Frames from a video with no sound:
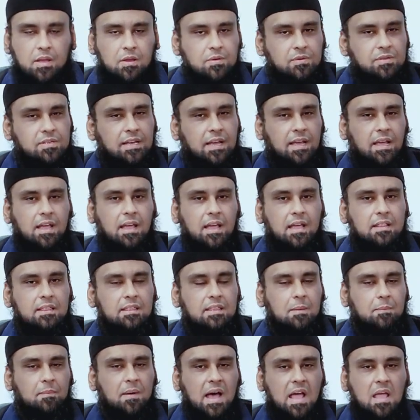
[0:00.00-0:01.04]
You see, in
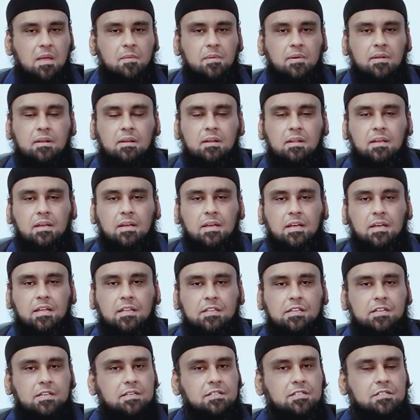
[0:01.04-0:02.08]
the Bible,
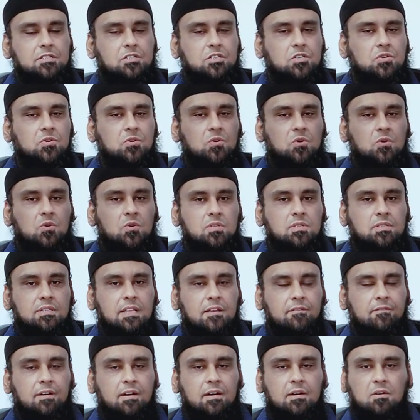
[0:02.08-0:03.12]
these Jews,
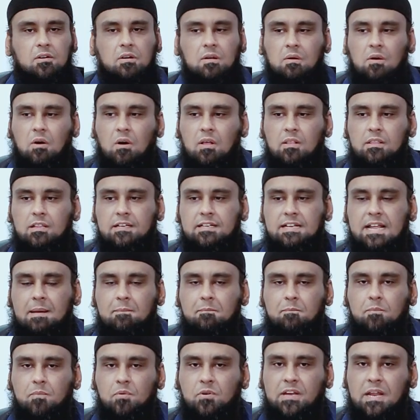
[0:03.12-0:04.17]
they were all the
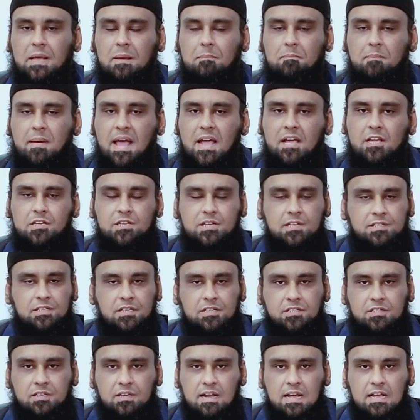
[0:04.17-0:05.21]
time putting back
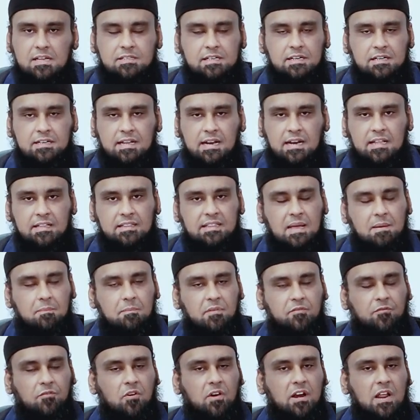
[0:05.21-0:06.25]
Jesus Christ and telling them
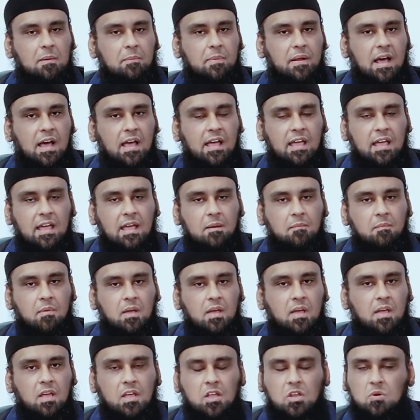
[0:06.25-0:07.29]
before
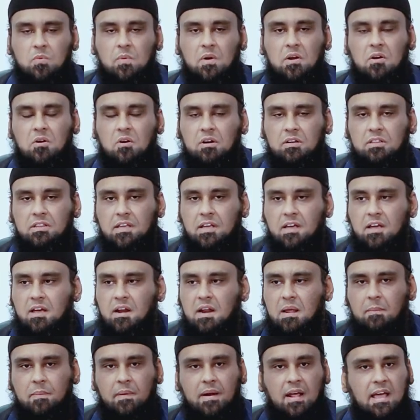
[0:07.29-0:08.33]
Abraham, you were not
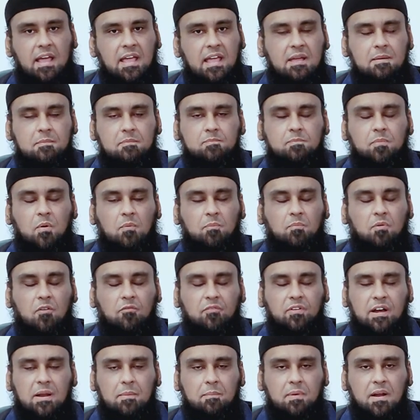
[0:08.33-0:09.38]
there. Abraham,
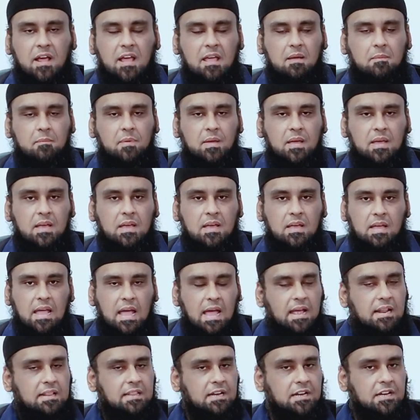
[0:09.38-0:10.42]
Prophet Abraham,
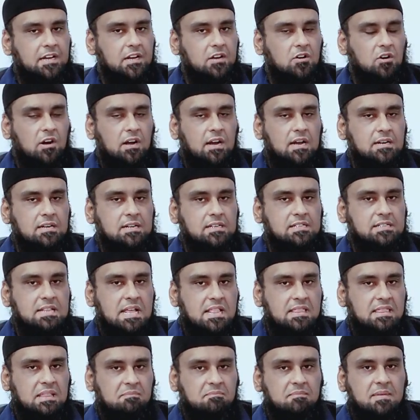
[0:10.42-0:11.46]
and they did not
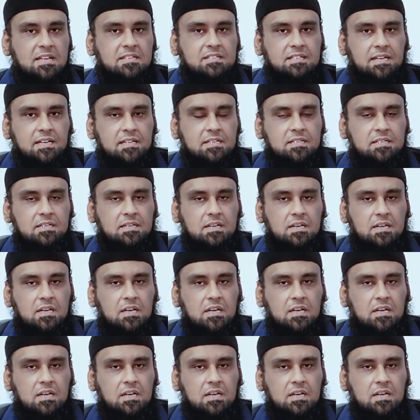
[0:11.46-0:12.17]
understand the message.